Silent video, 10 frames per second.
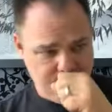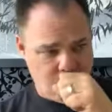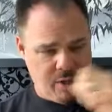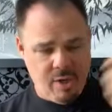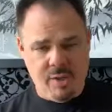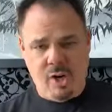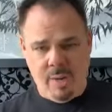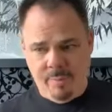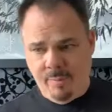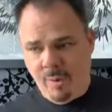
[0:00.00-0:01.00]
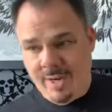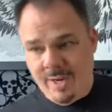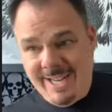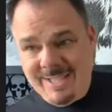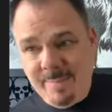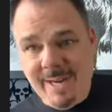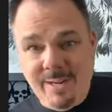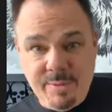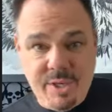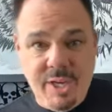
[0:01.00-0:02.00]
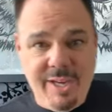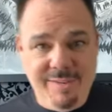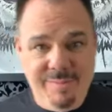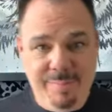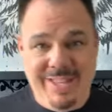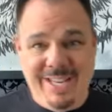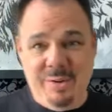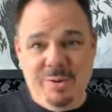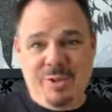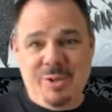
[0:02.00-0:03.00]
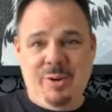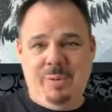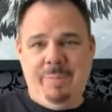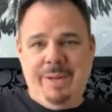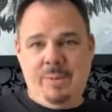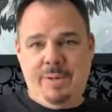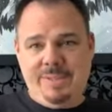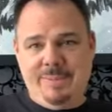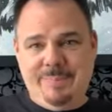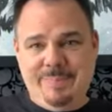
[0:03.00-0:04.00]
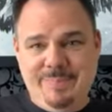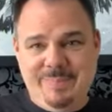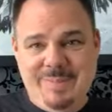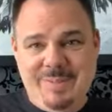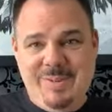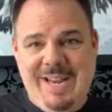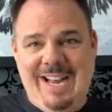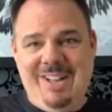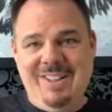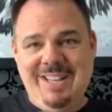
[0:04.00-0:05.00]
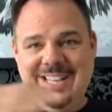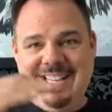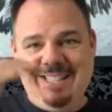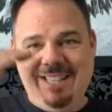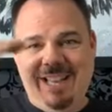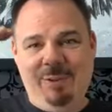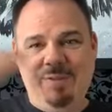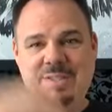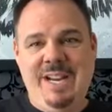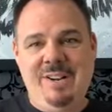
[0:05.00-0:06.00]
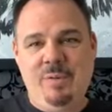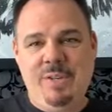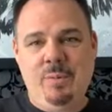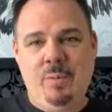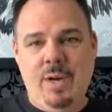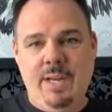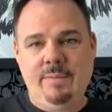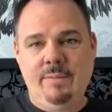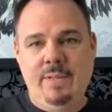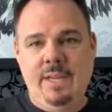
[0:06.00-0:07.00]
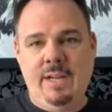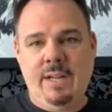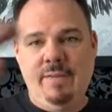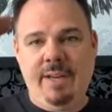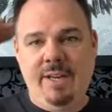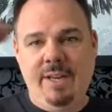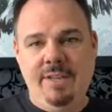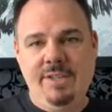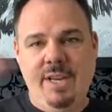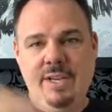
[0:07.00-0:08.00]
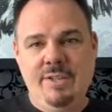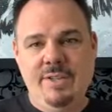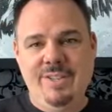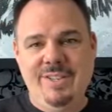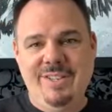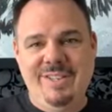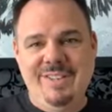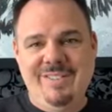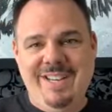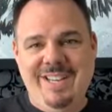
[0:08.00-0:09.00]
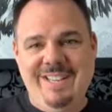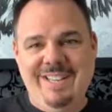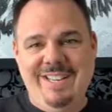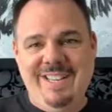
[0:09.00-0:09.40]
working on the car before, and in his mind, it was good. But then you showed him what better was. So now his level of standard did what? It elevated. It changed, right?